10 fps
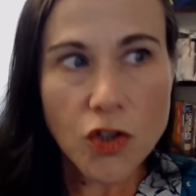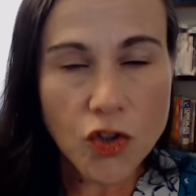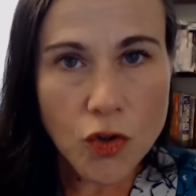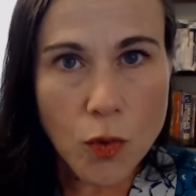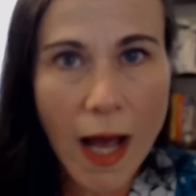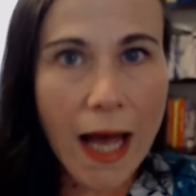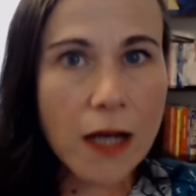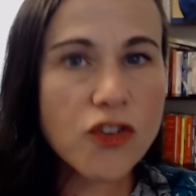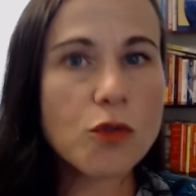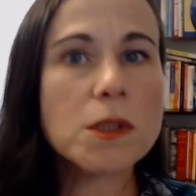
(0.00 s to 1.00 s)
you
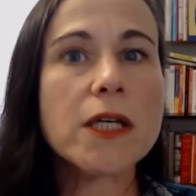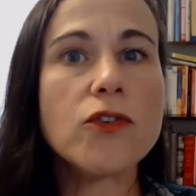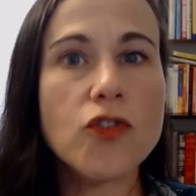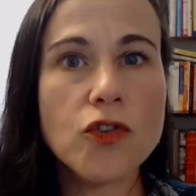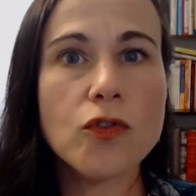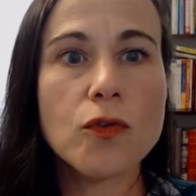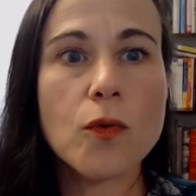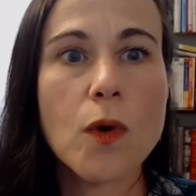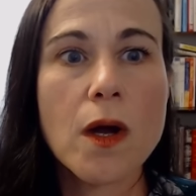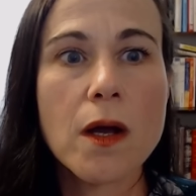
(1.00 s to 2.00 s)
actually do
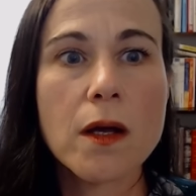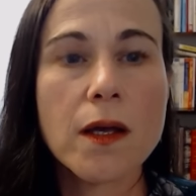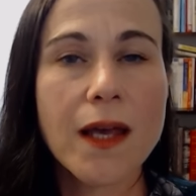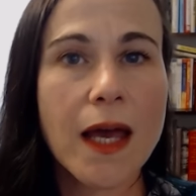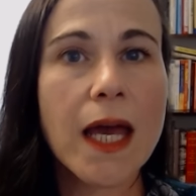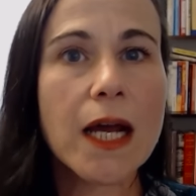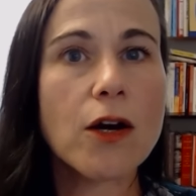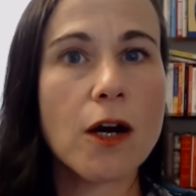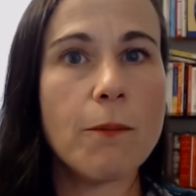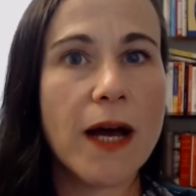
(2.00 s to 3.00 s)
care
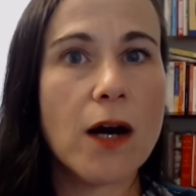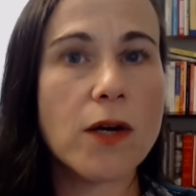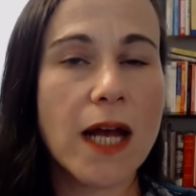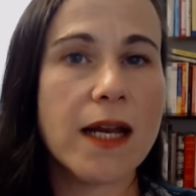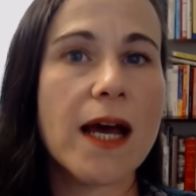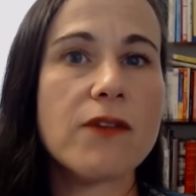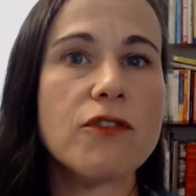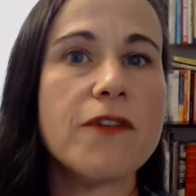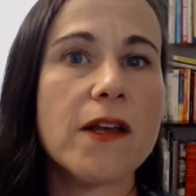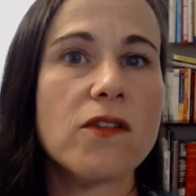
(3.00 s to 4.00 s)
about and have a
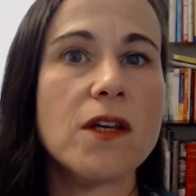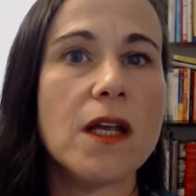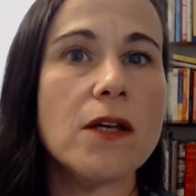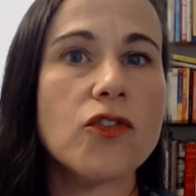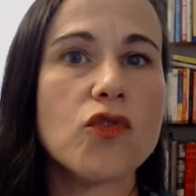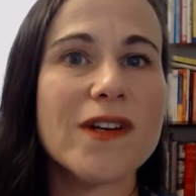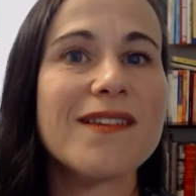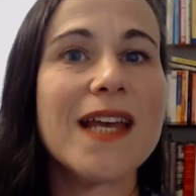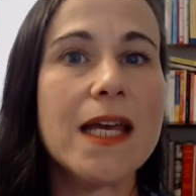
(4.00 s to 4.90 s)
vested interest